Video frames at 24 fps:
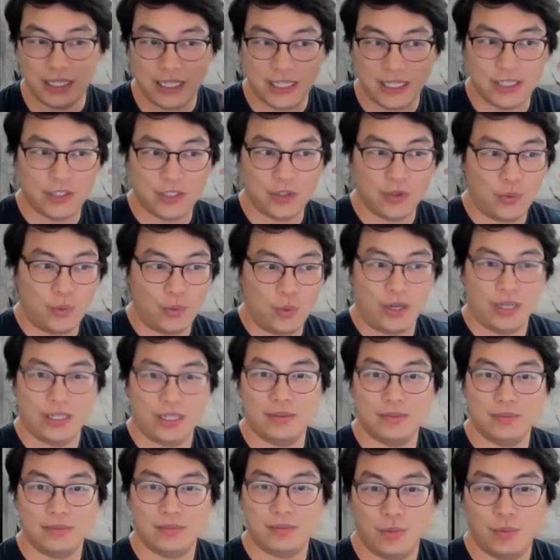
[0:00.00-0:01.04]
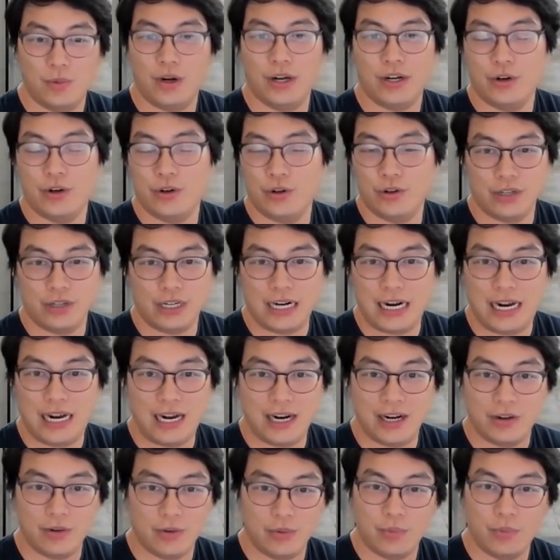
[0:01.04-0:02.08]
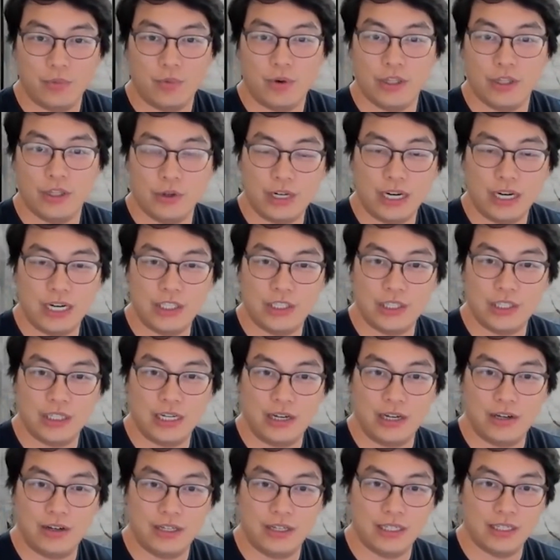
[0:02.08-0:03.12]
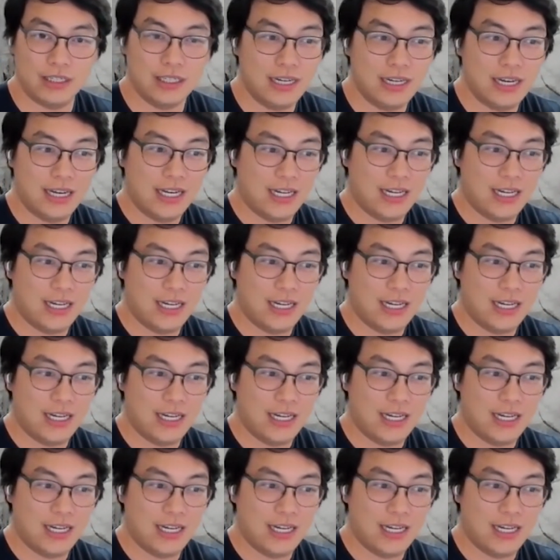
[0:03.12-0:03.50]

He's a one owner guy or one location area.